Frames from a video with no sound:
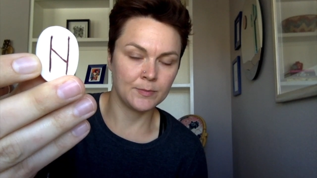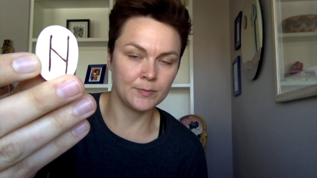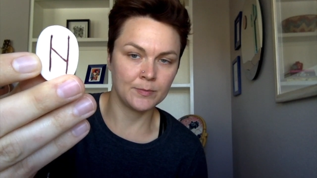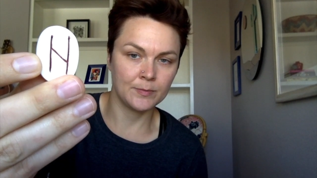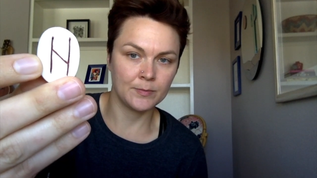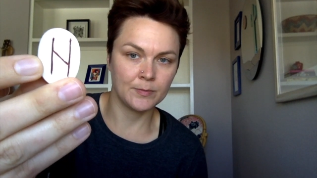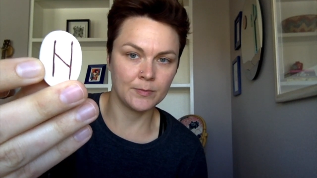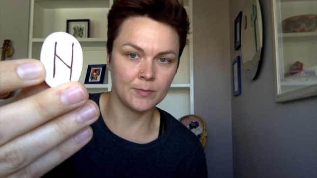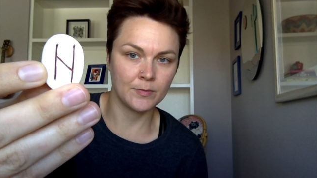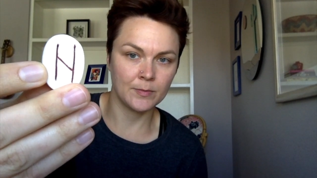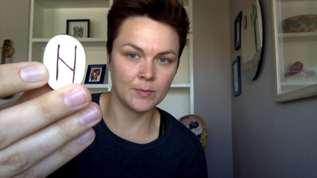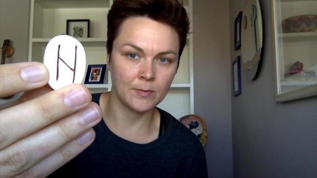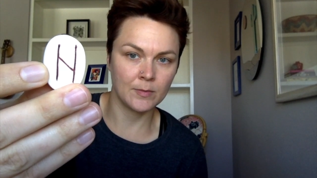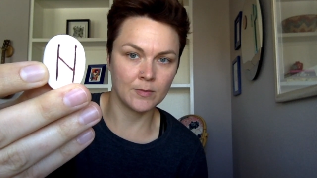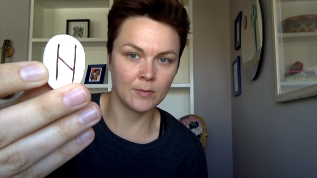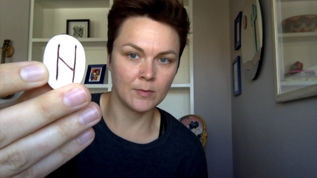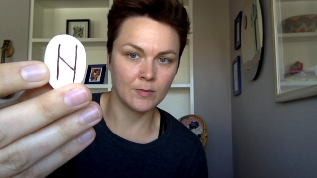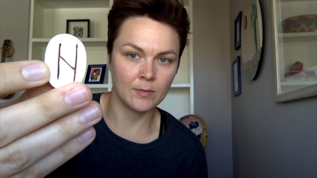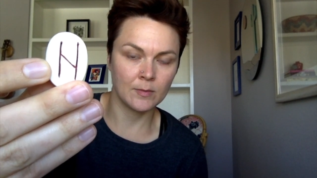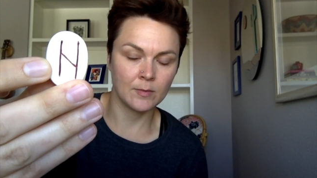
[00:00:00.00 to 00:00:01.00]

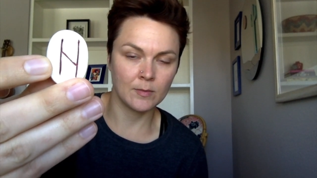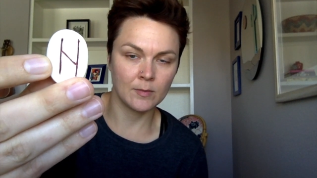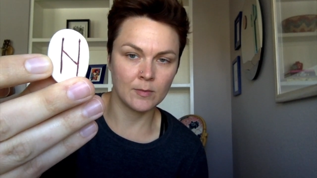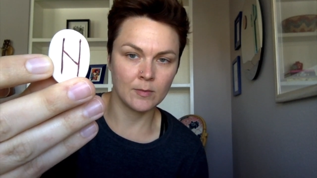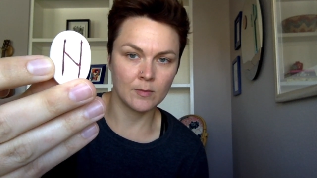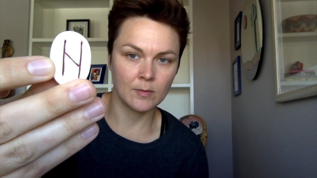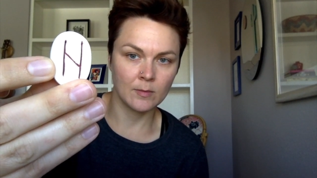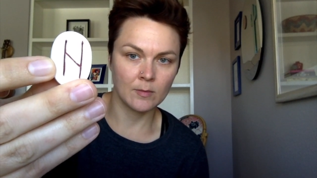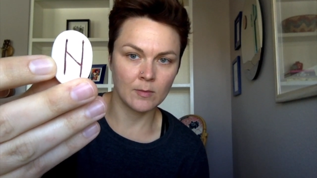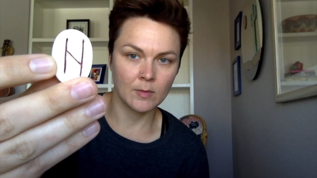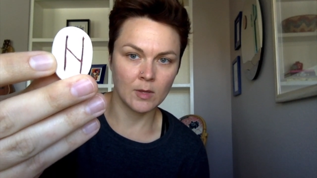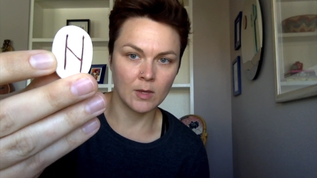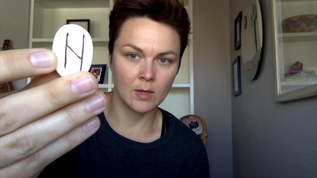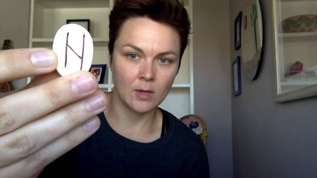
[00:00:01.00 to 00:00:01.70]
[no speech]